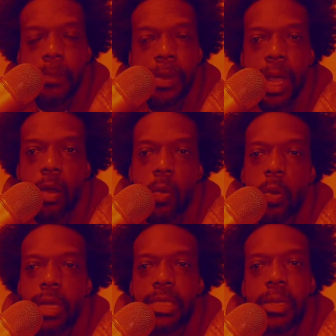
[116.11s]
but I don't
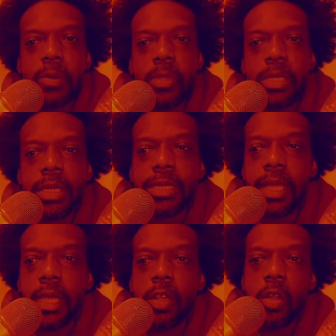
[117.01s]
want it to, to
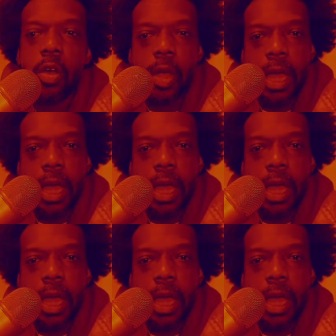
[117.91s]
take long.